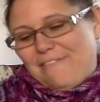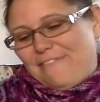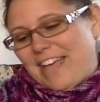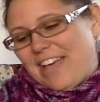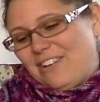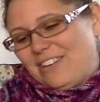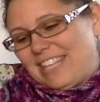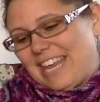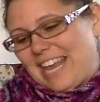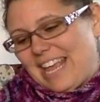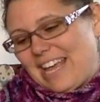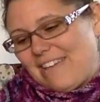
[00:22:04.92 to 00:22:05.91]
found
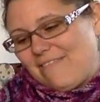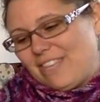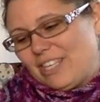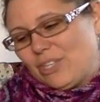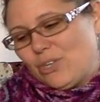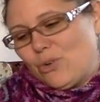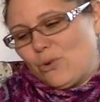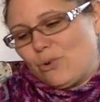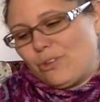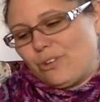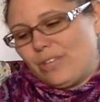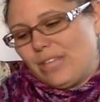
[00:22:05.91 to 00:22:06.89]
that I have this
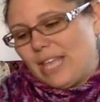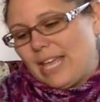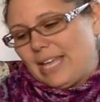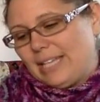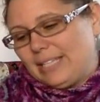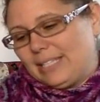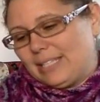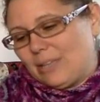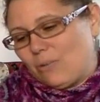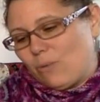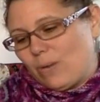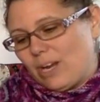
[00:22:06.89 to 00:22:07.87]
Northern Lights
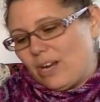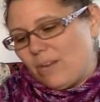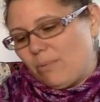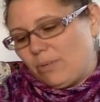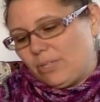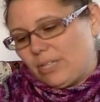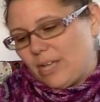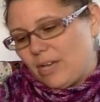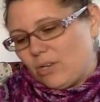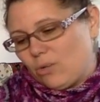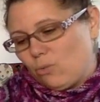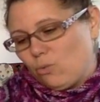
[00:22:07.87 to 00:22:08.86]
100%
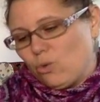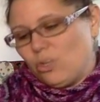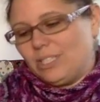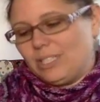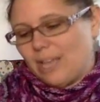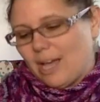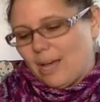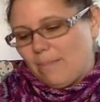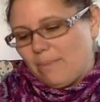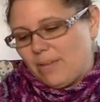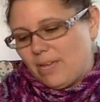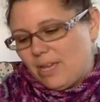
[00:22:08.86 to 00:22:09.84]
wool top.
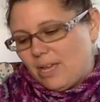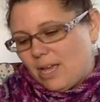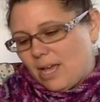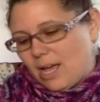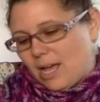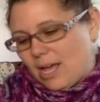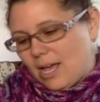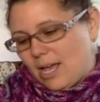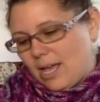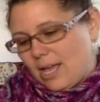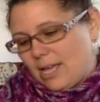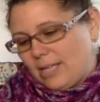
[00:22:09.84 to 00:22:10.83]

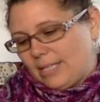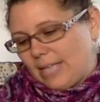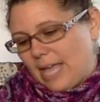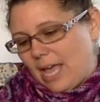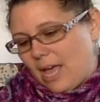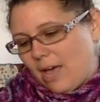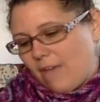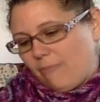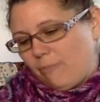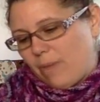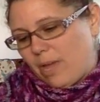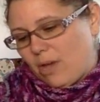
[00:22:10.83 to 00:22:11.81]
It's a ½
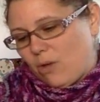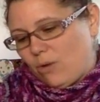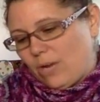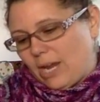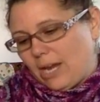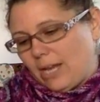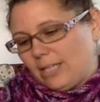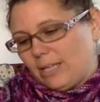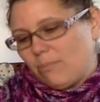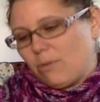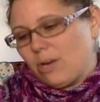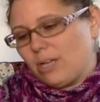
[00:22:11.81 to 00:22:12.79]
pound and it's a
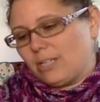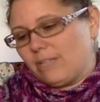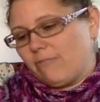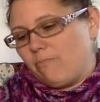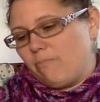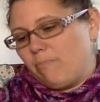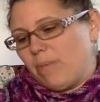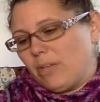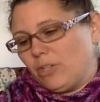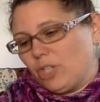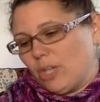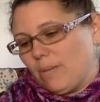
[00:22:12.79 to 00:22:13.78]
product of
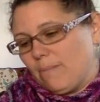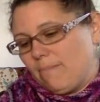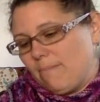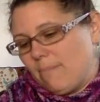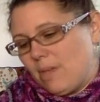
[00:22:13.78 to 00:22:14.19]
Belgium,